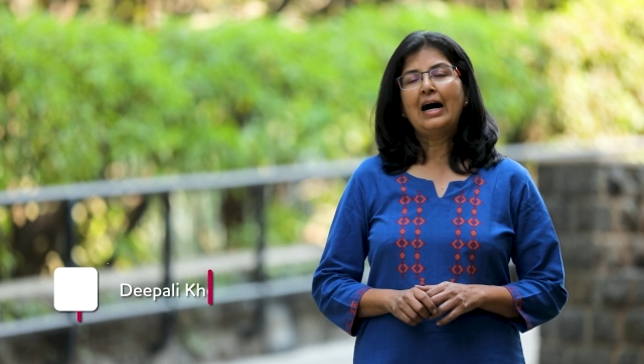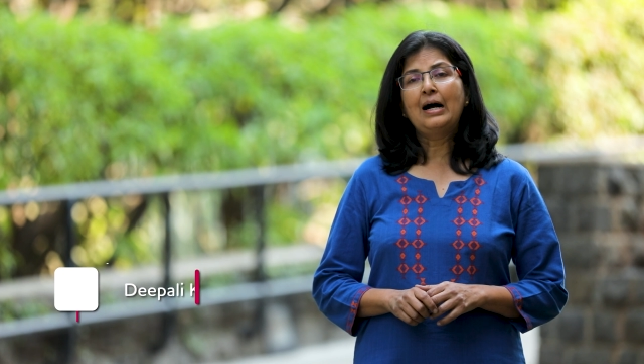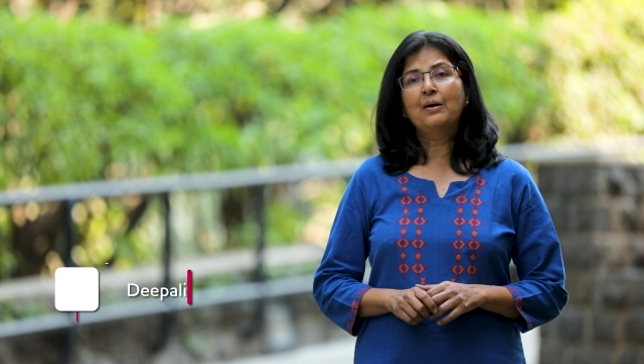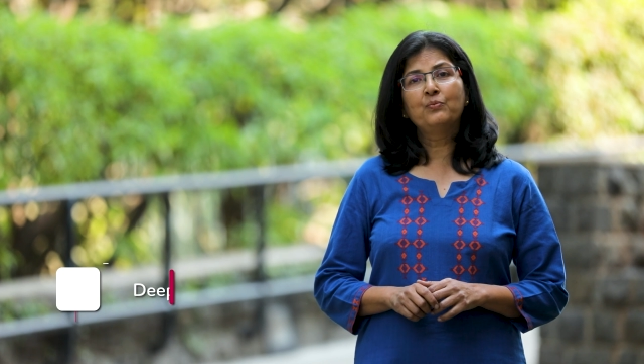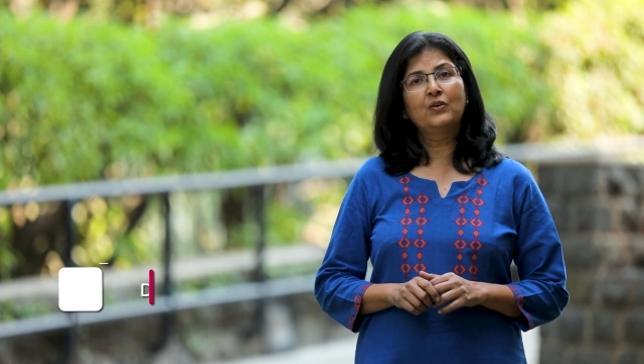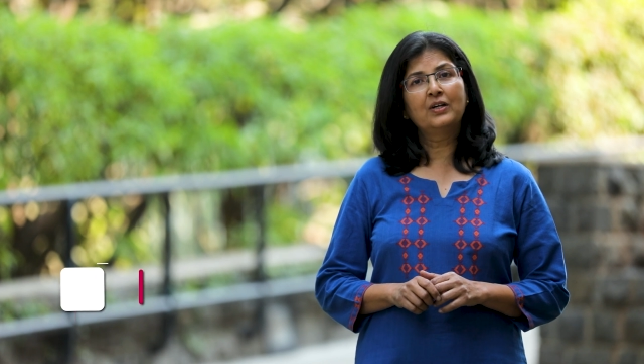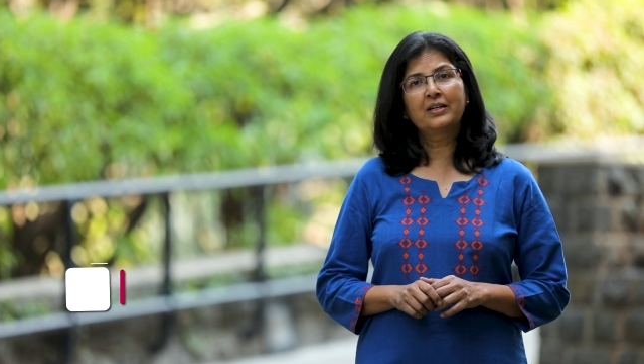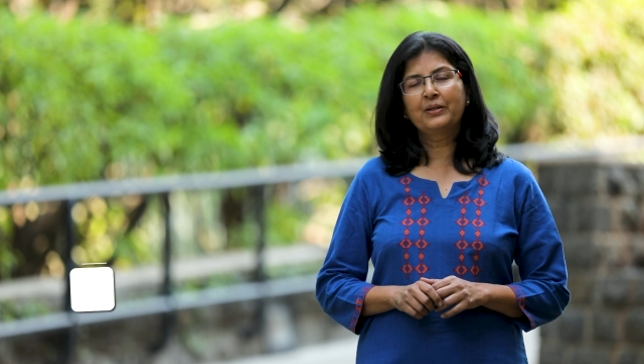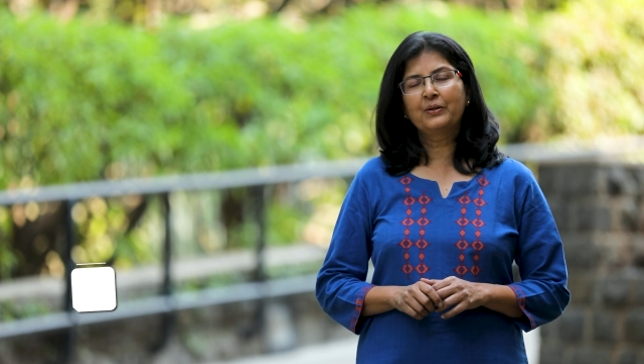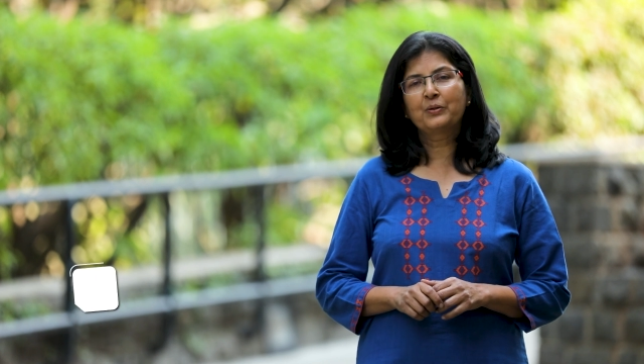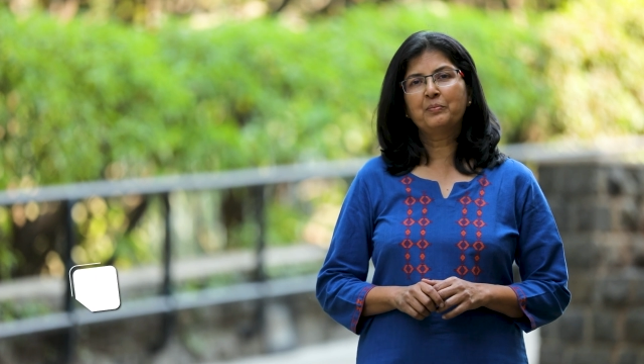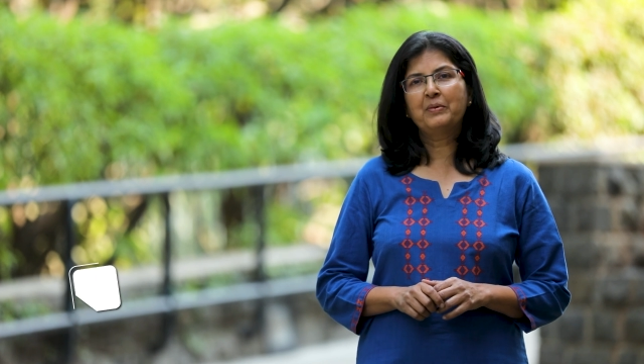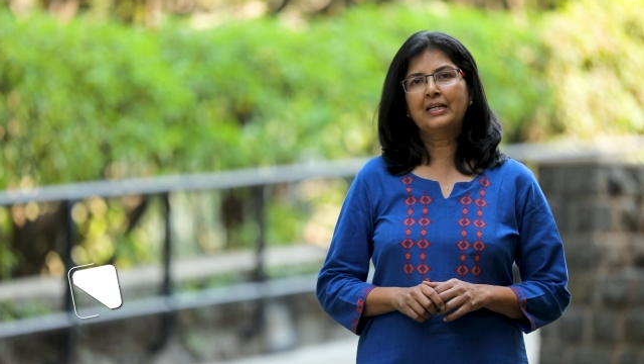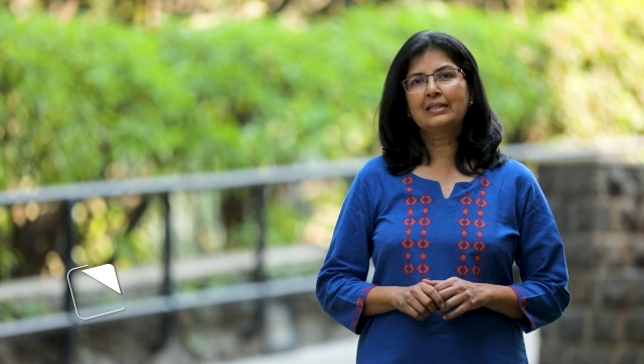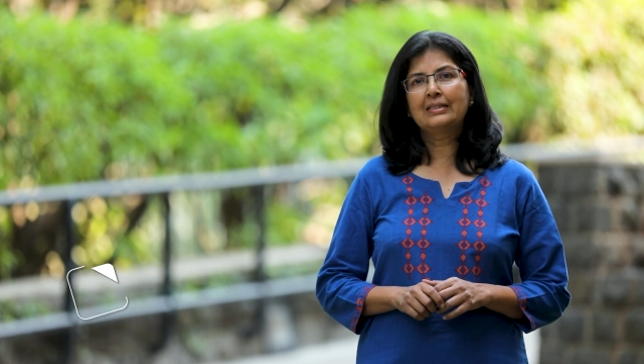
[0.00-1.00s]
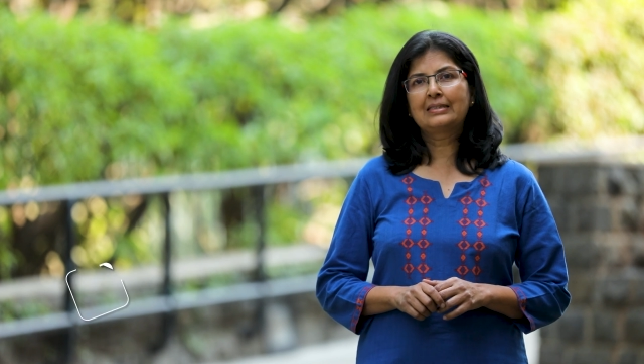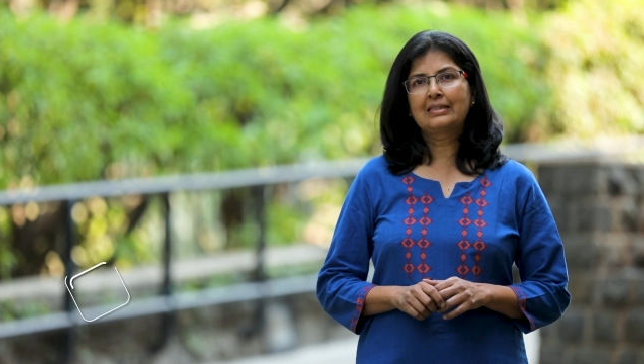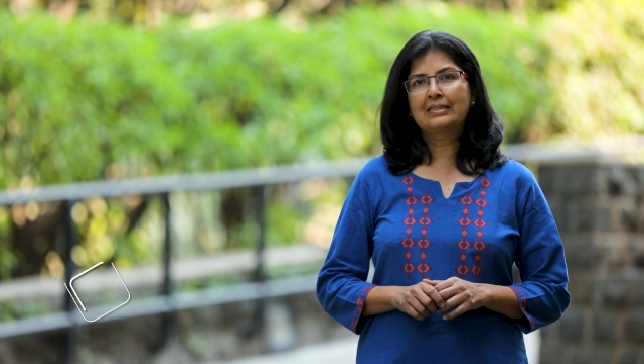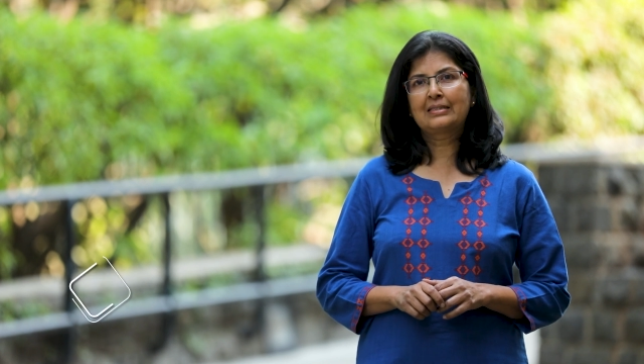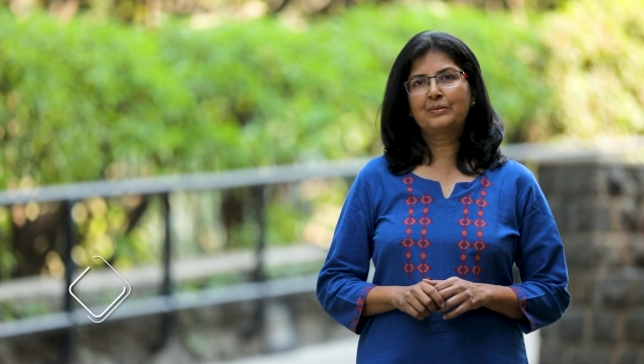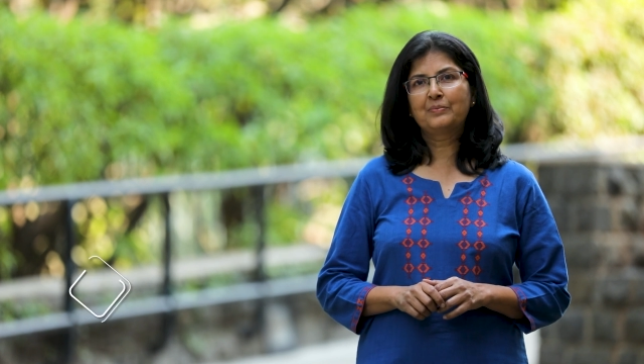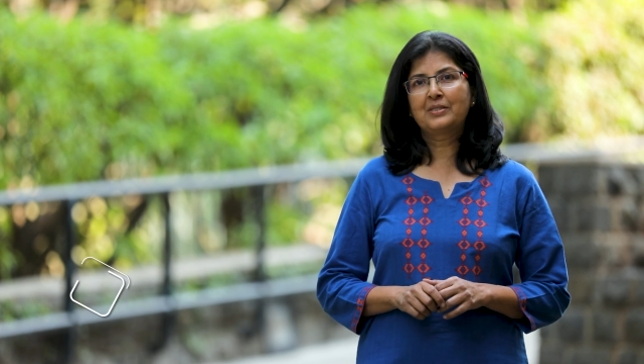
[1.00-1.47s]
I'm working on making
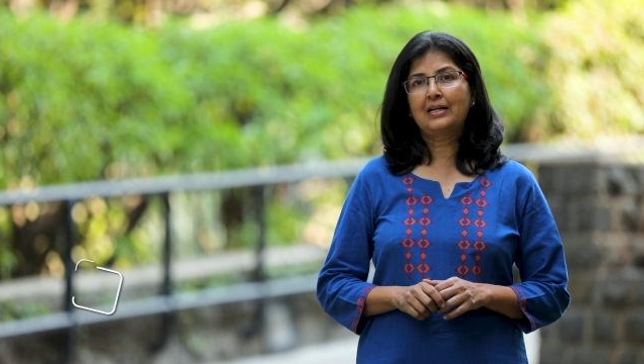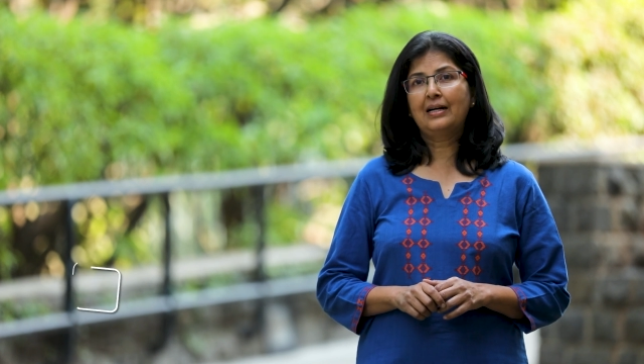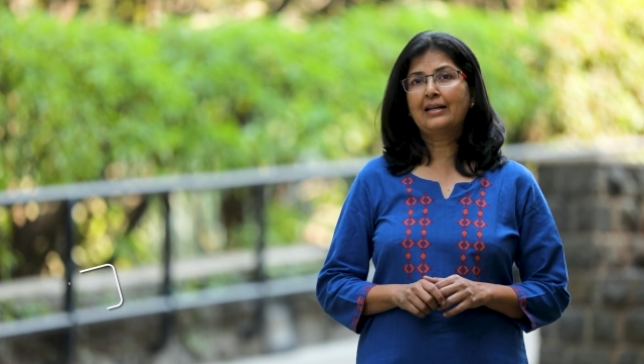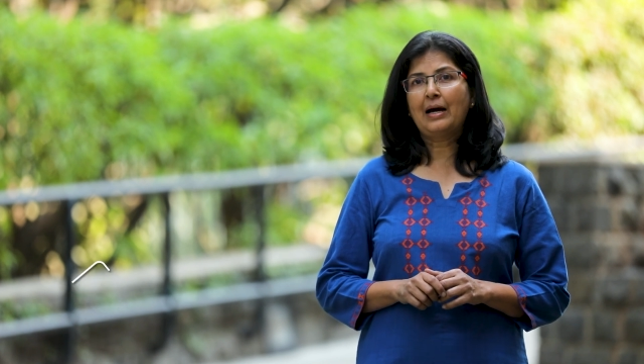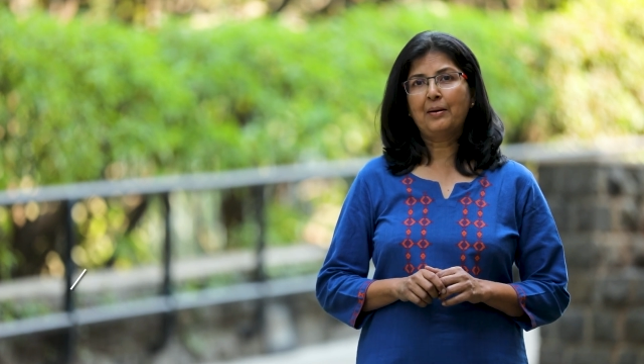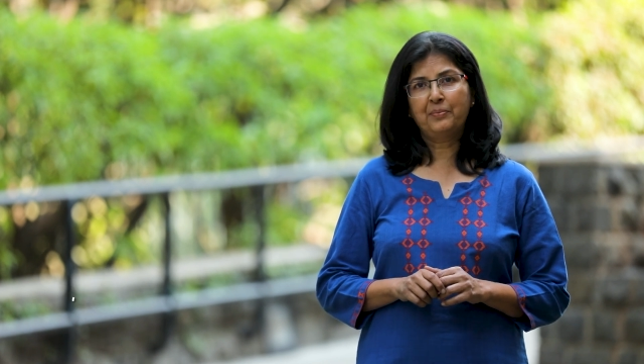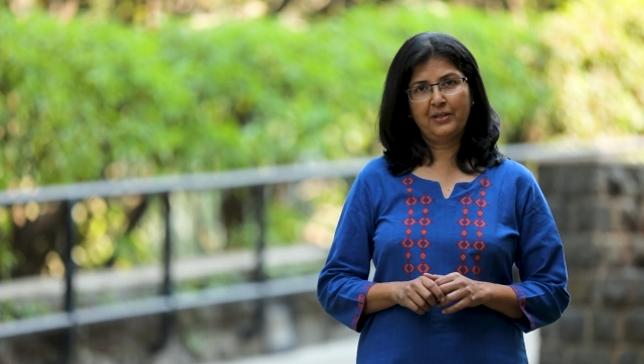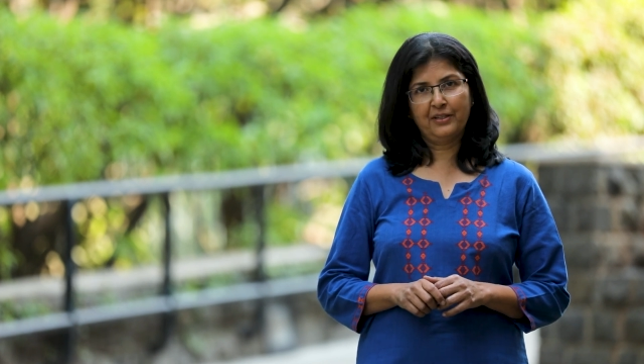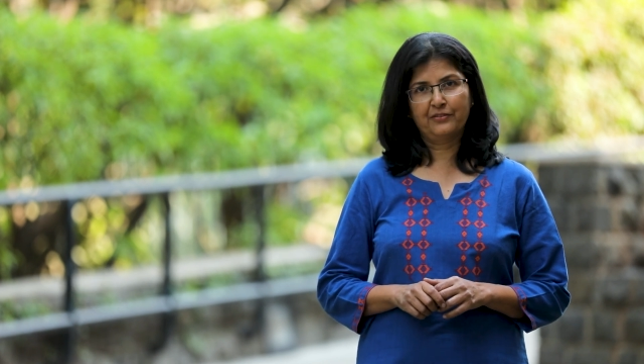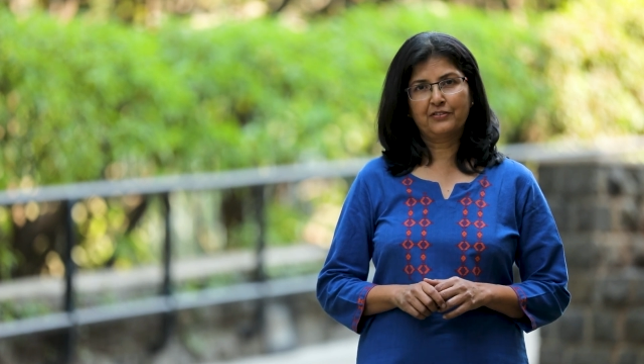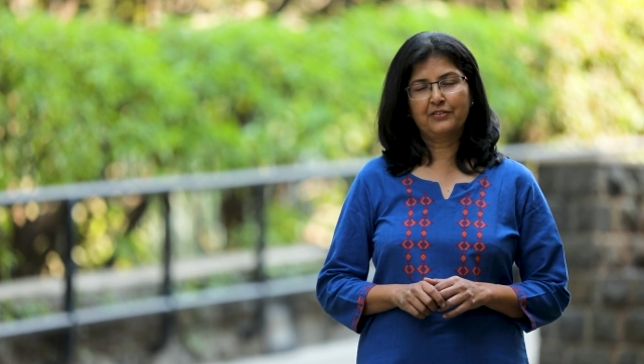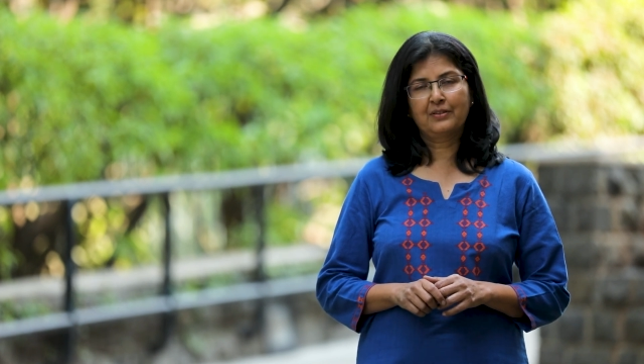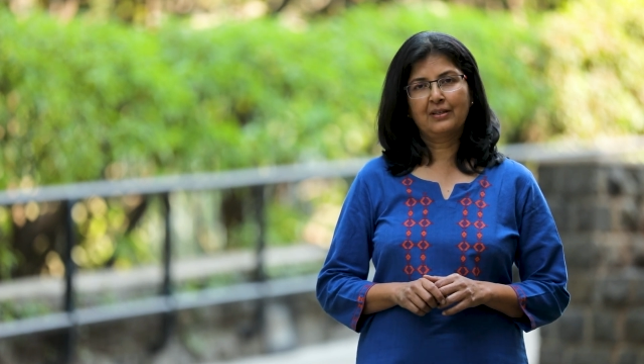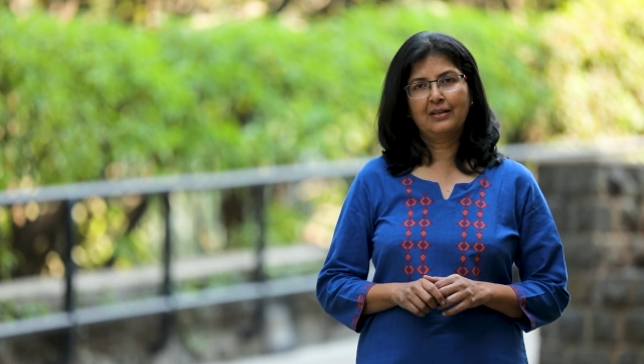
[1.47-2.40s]
systems adaptive